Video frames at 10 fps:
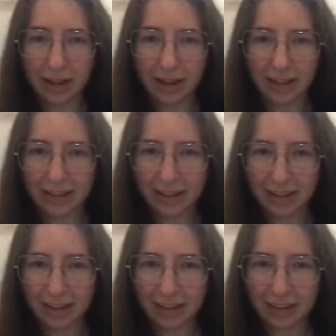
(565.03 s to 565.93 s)
I
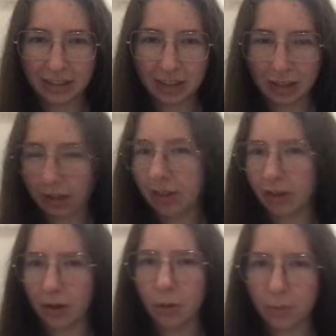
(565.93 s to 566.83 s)

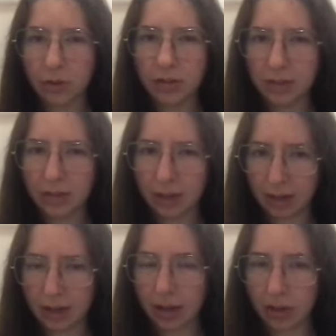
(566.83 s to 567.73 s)
hope it's like,
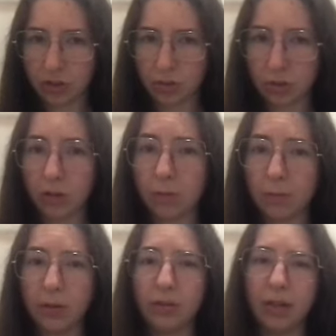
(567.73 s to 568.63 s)
yeah, she's going to
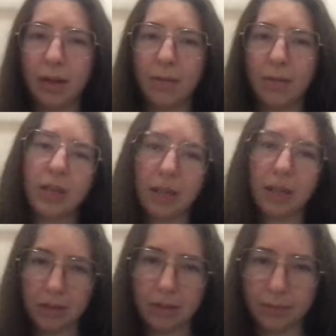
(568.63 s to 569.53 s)
build up the
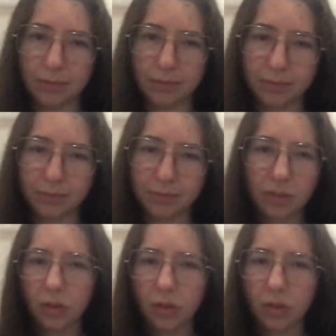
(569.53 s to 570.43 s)

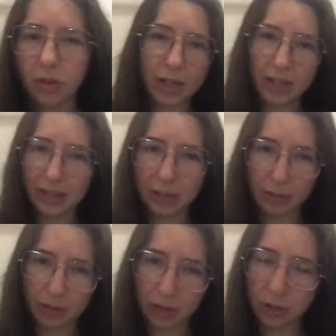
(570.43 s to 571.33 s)
weight and the
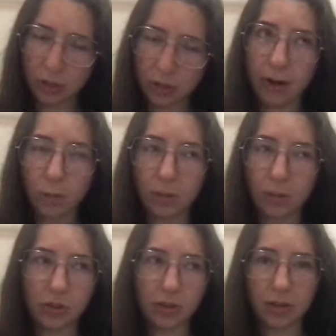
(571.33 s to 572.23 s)
expectations, but I hope that
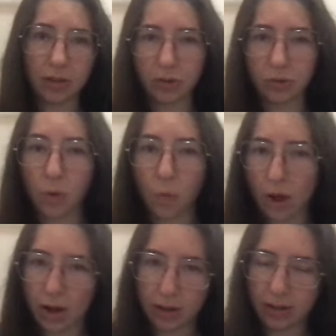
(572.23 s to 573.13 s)
she's gonna do it
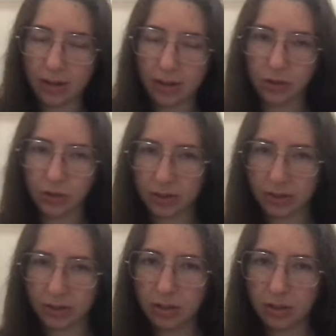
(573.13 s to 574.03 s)
well and not
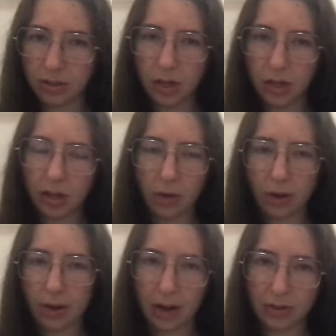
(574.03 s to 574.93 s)
just, you know,
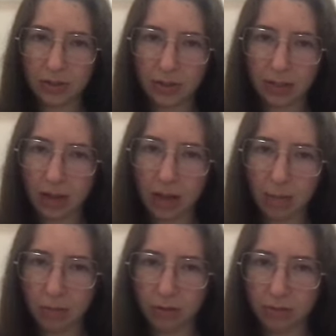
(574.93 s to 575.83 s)
announcing the
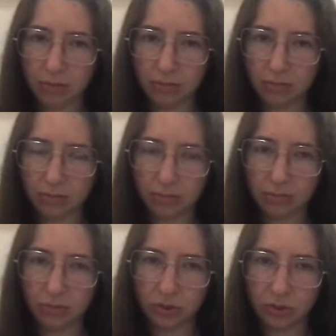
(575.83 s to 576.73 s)
album
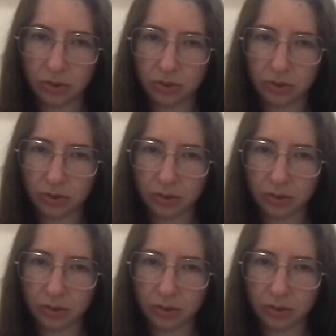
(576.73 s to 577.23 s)
just